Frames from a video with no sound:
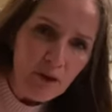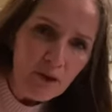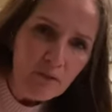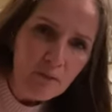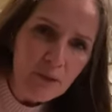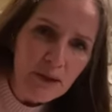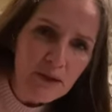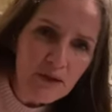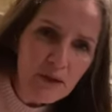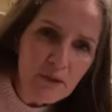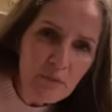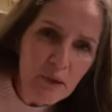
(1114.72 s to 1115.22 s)
I've
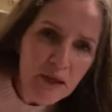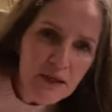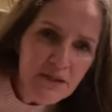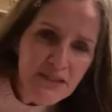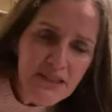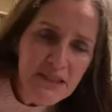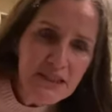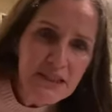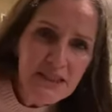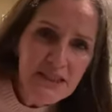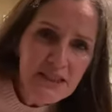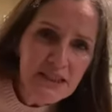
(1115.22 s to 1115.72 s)
been there about
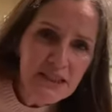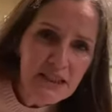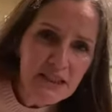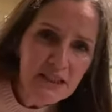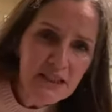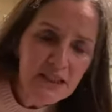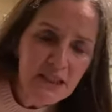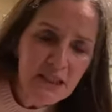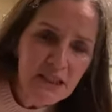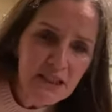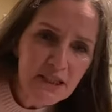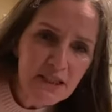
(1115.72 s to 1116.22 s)

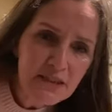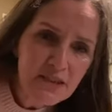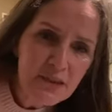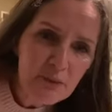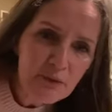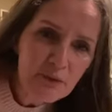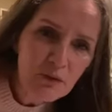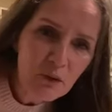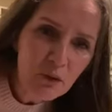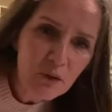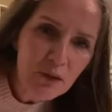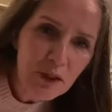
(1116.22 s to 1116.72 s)
16 years.
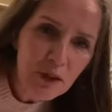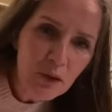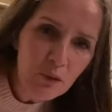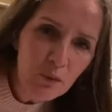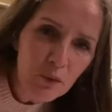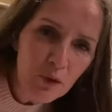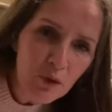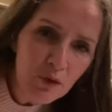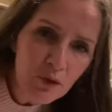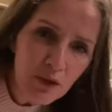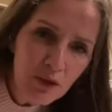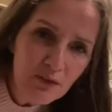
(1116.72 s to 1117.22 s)
Before that, I
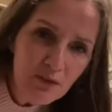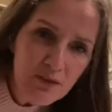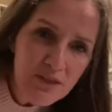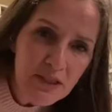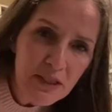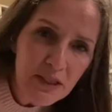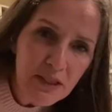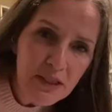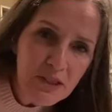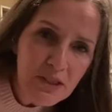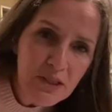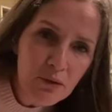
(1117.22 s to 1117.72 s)
worked
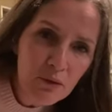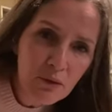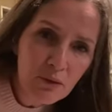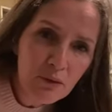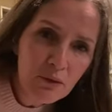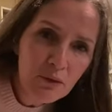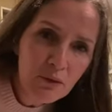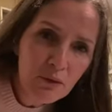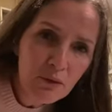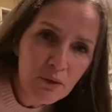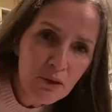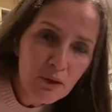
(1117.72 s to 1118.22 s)
overseas.
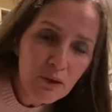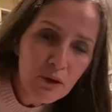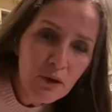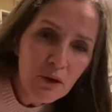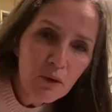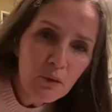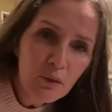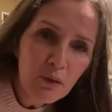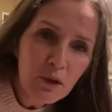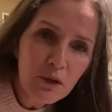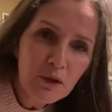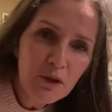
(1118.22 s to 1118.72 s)

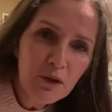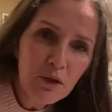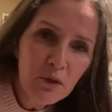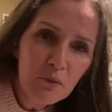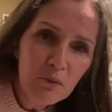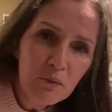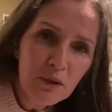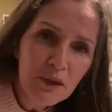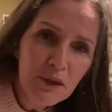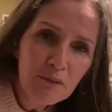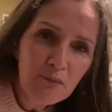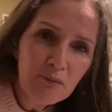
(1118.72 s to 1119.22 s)
Will you
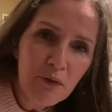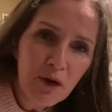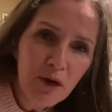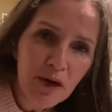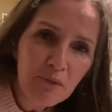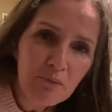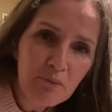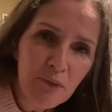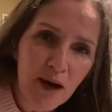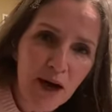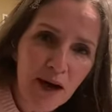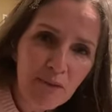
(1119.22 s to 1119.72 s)
be
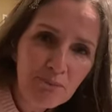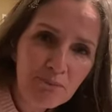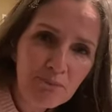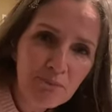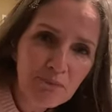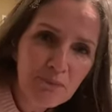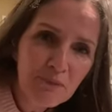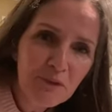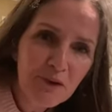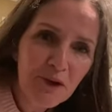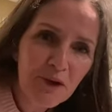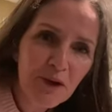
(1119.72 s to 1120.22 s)
my
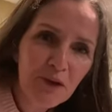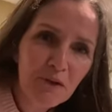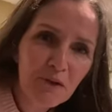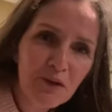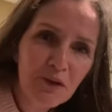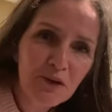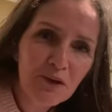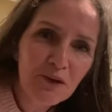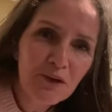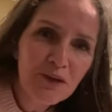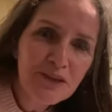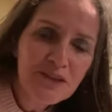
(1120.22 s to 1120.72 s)
mum? Oh,
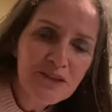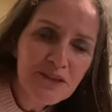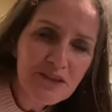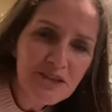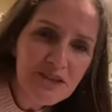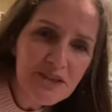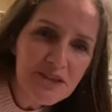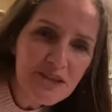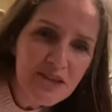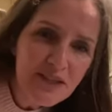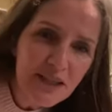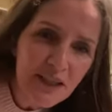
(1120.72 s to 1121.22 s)
what a nice thing
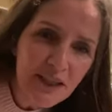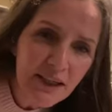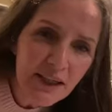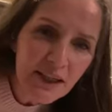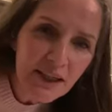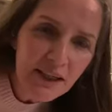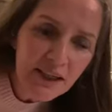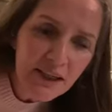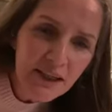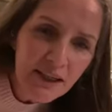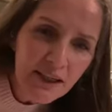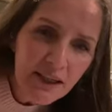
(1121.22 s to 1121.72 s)
to say.